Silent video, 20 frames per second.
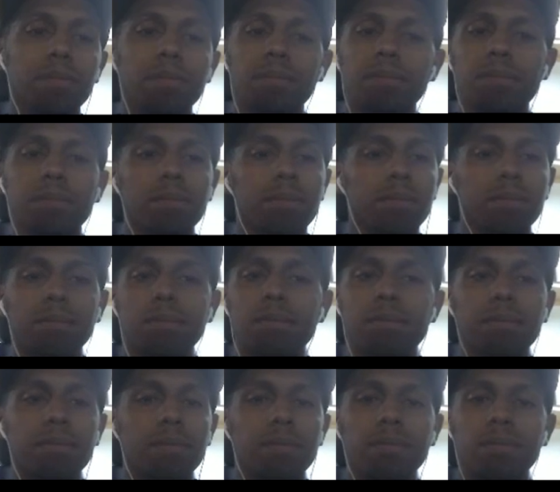that's not a
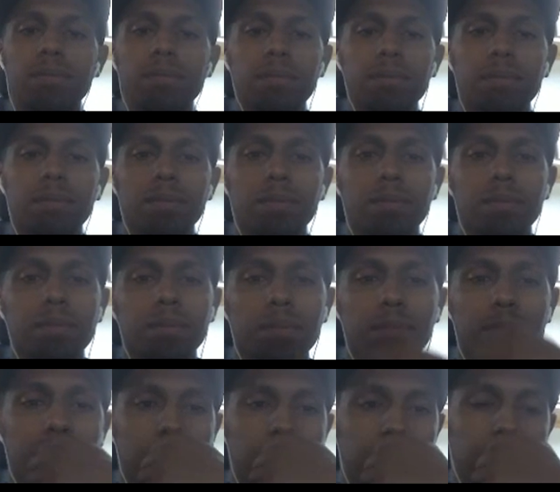horror platinum.
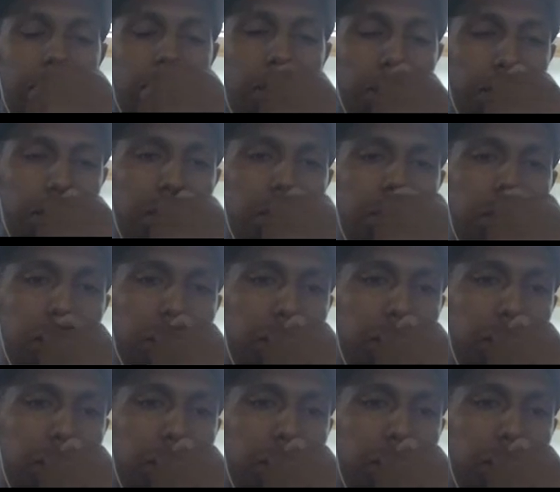Uh, God of War